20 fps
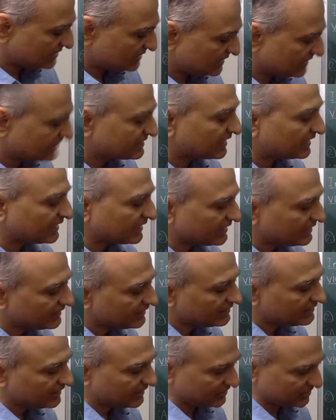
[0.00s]
is a ring
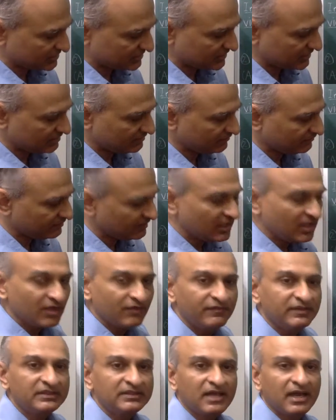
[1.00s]
in itself
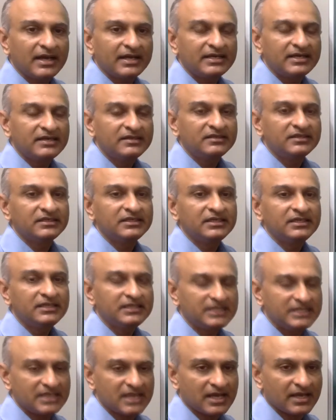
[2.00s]
with identity
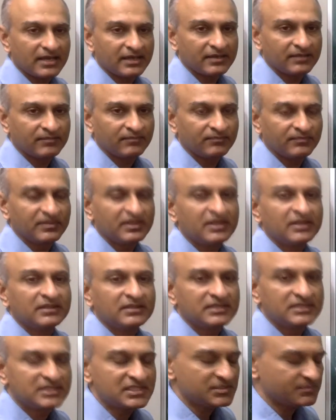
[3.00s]
Di.
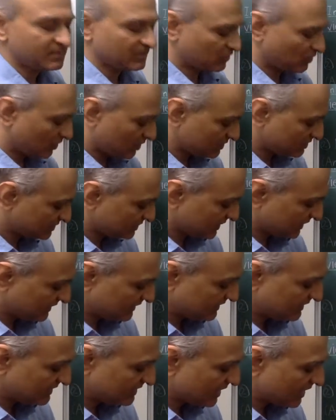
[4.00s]
This is because
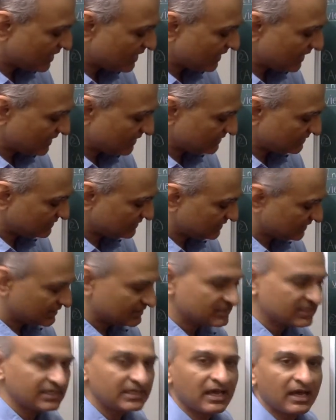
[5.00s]
DIS is
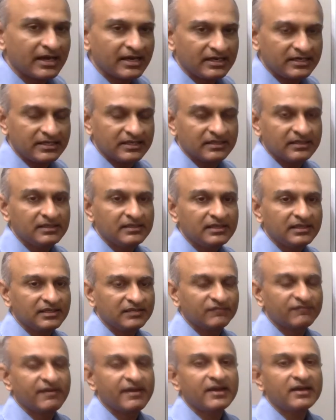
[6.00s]
an ideal, in
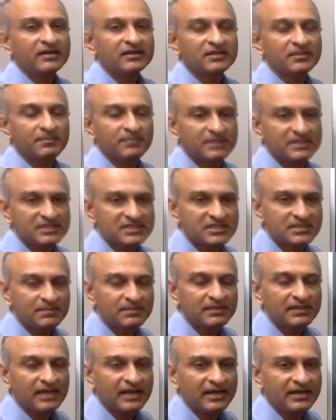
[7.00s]
fact the
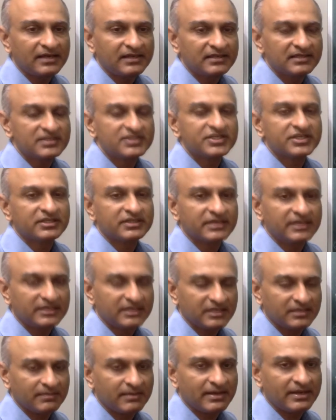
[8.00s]
principal ideal
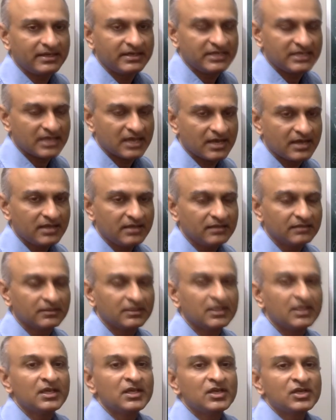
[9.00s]
generated by Di.
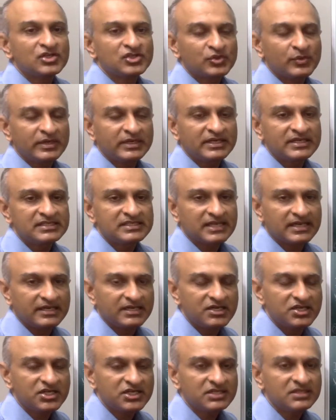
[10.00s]
So it has
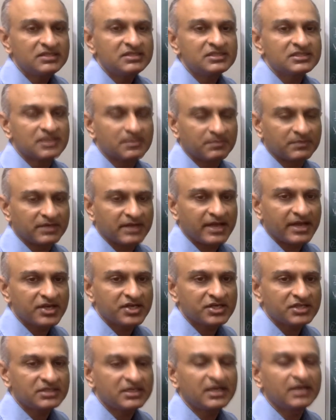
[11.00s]
addition,
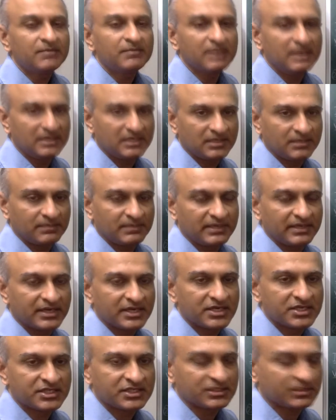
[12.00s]
subtraction and
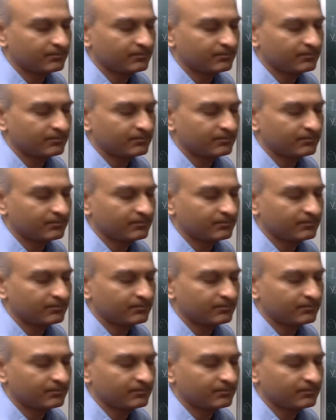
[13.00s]
multiplication.